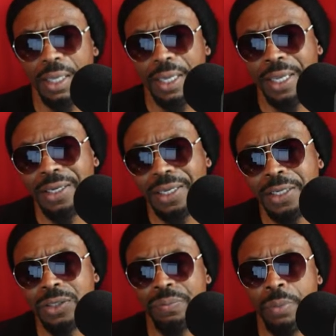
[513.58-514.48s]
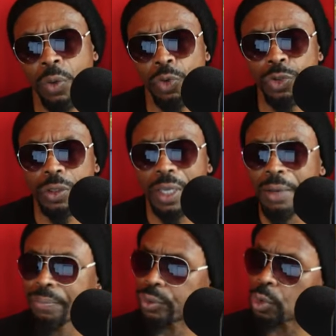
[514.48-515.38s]
It is most
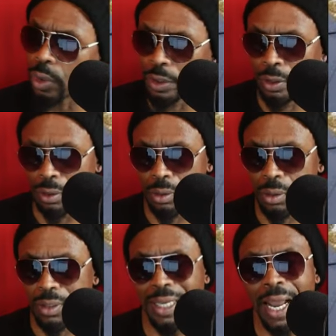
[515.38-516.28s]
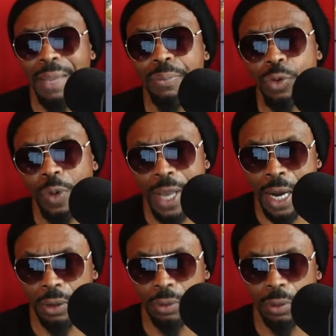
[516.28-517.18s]
important that I point
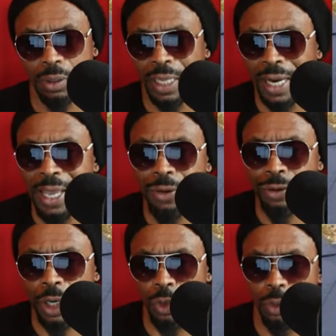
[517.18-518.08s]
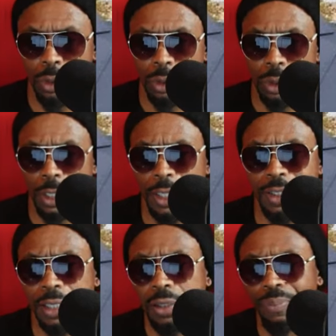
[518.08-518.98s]
out, that I note,
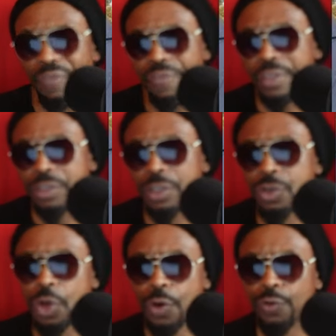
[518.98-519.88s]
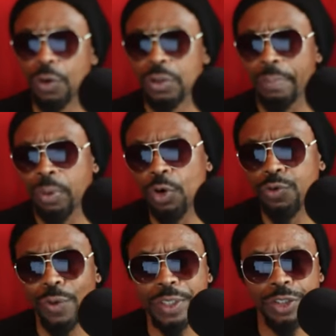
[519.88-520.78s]
that the provision for the
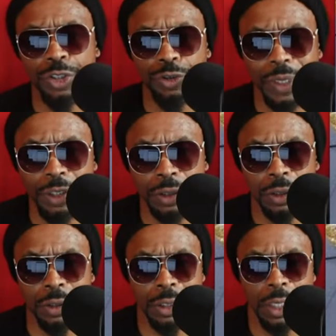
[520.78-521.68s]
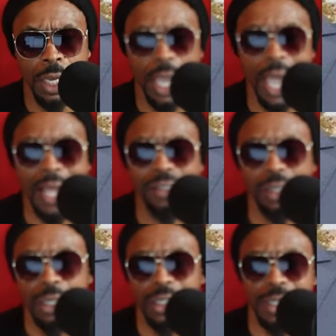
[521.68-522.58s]
birth registration as
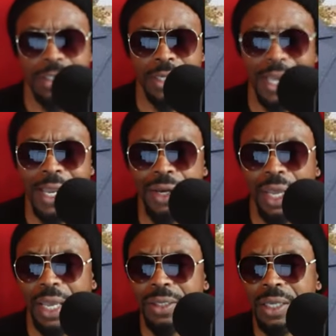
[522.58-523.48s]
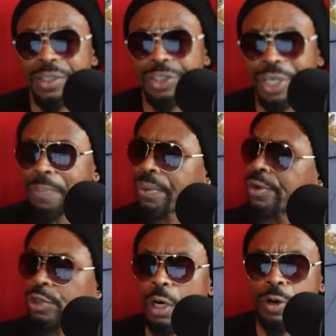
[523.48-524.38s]
contained in the
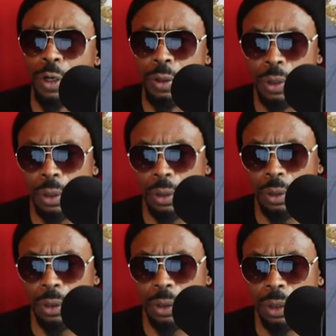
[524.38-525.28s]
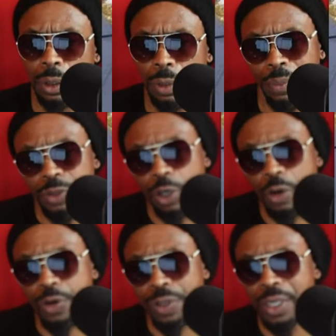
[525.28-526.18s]
Sheppard-Towner
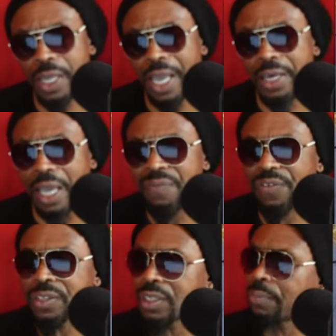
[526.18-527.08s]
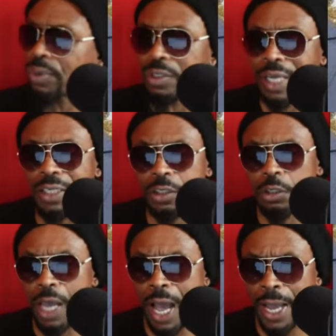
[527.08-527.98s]
Maternity and Infancy Protection
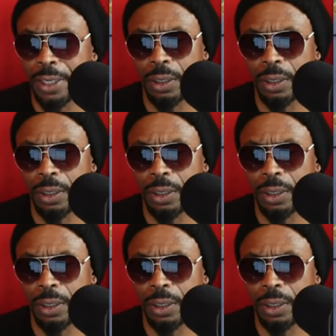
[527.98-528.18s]
Act